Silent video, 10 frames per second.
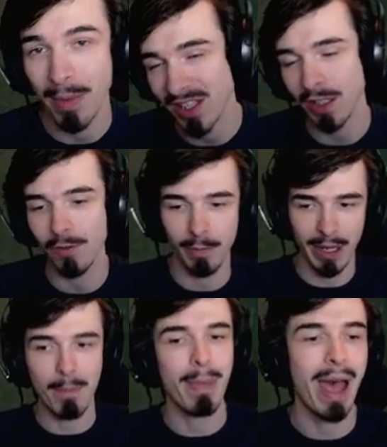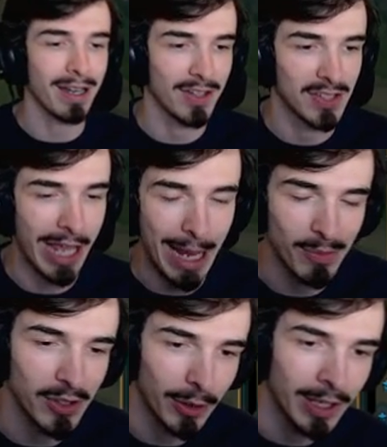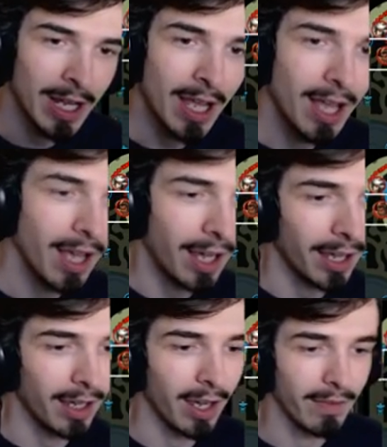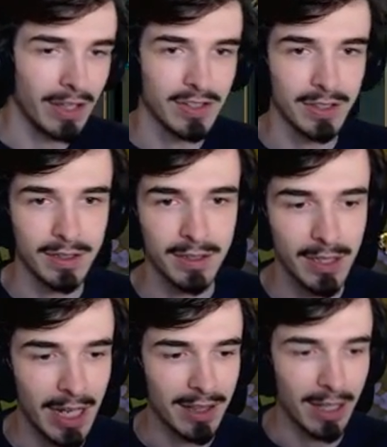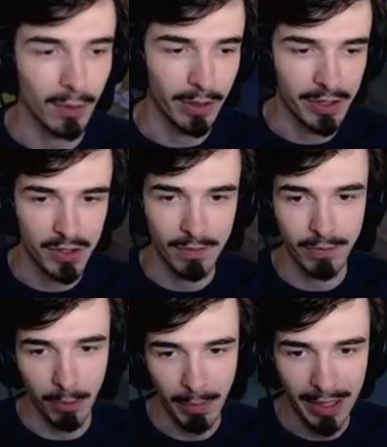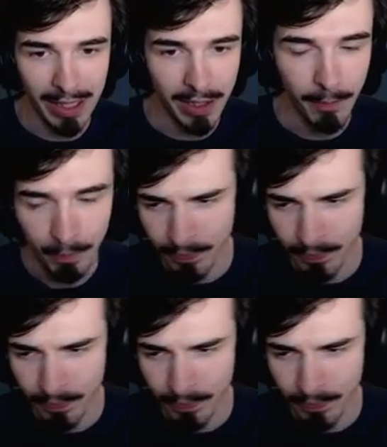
myself, but I'm bad at this game, so I've had to take that knowledge from my laner.